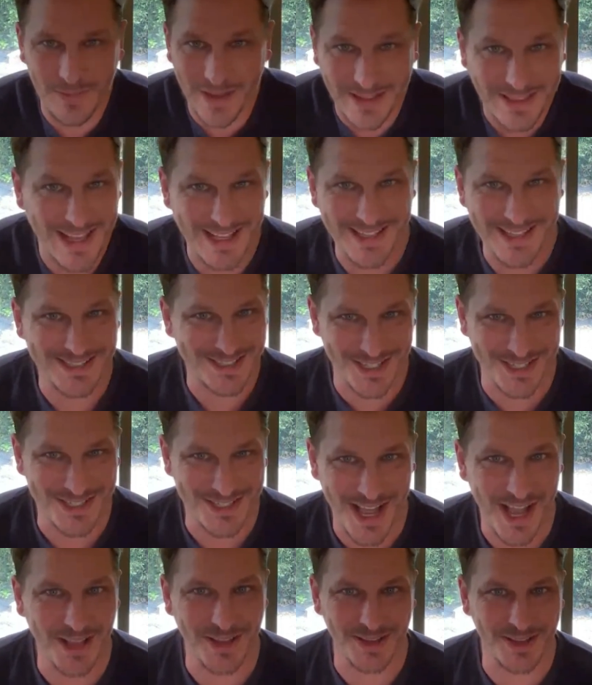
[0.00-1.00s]
Like that's just
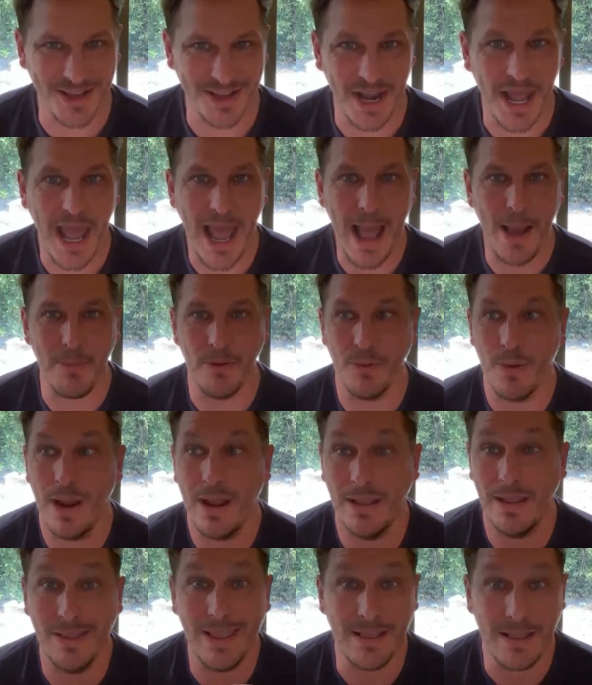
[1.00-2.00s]
not going to happen,
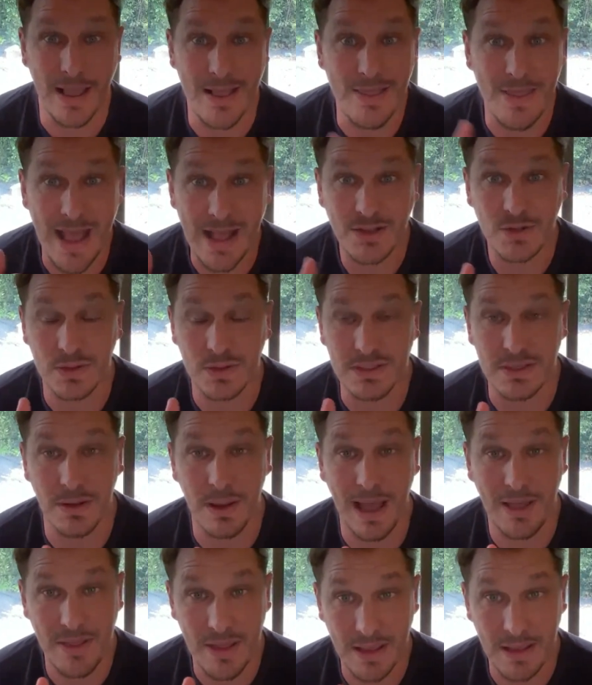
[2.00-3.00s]
right? And that's what's
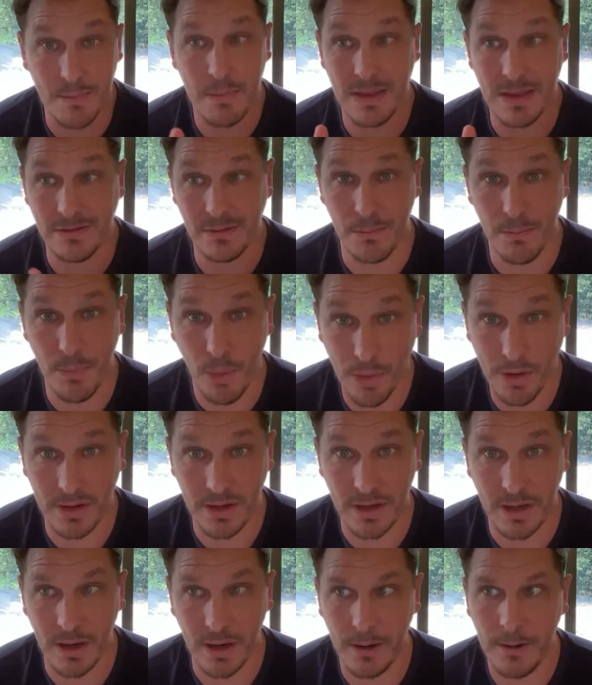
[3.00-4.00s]
I think is important
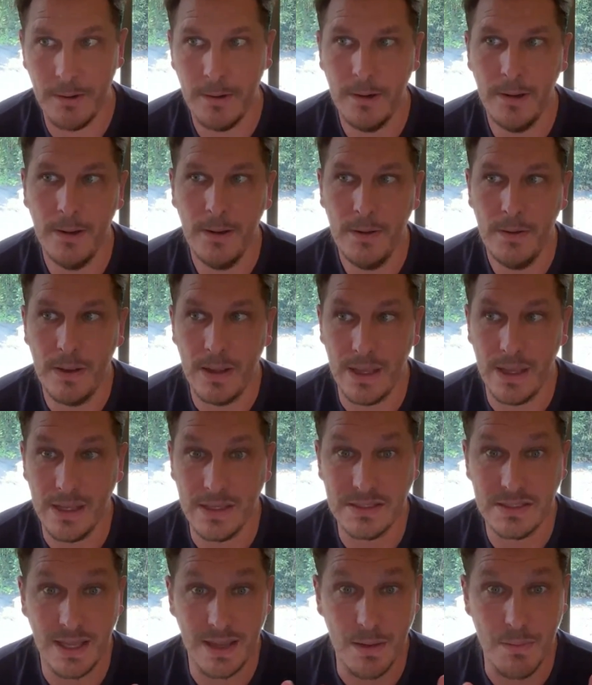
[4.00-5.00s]
here
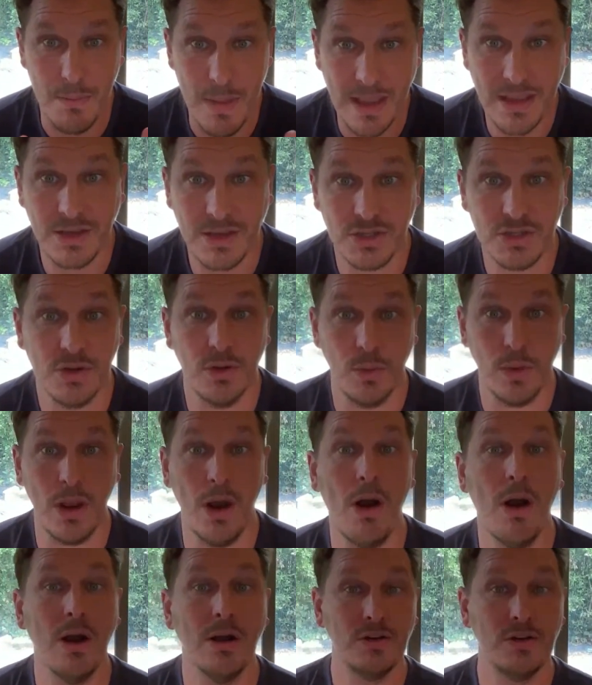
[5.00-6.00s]
is like making sure that we
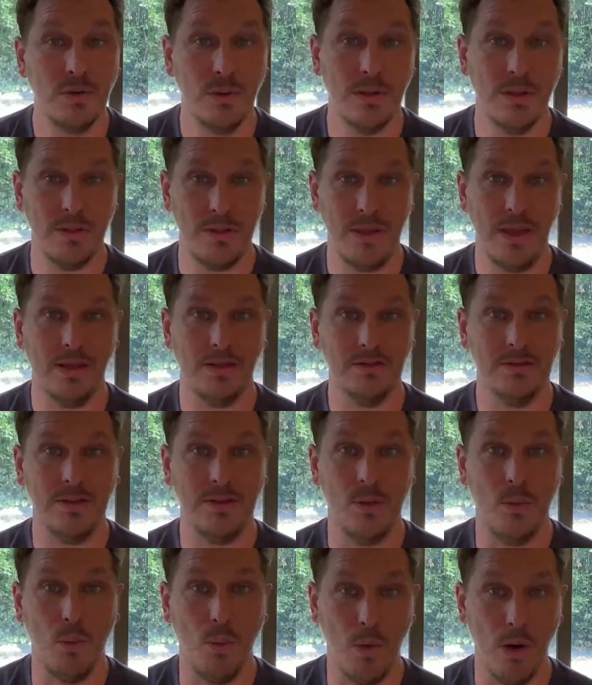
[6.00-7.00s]
are doing things
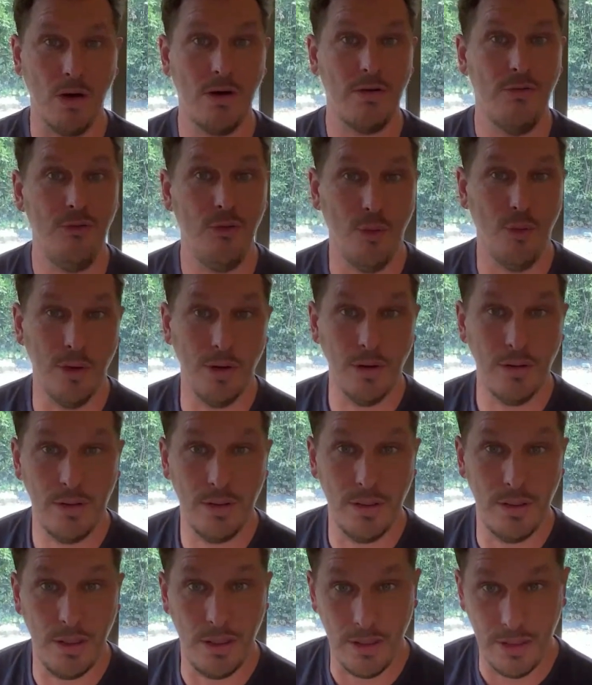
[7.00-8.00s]
that work for
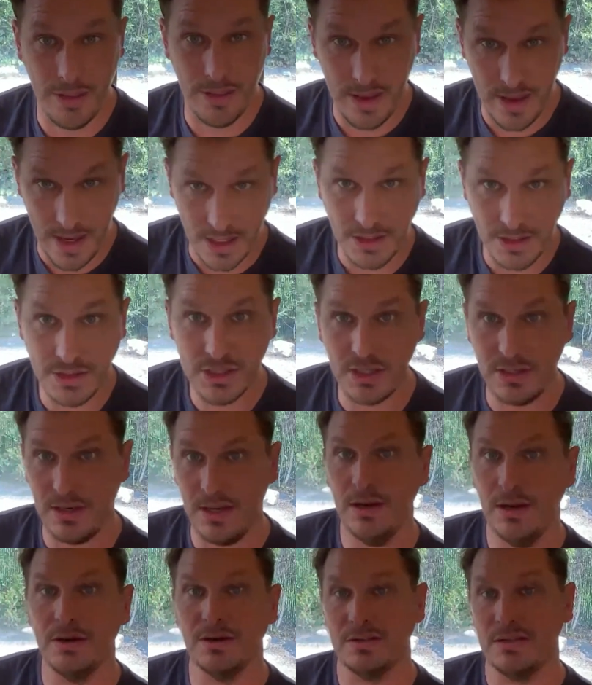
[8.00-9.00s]
the
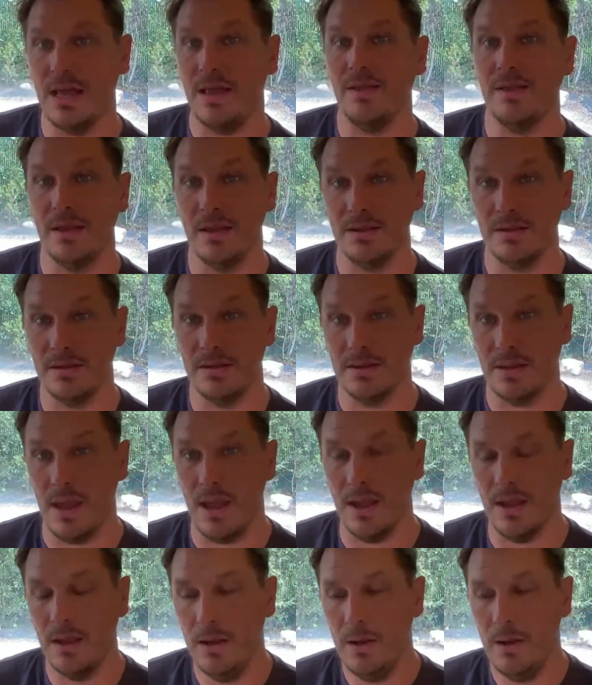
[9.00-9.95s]
engineers at the end of the day.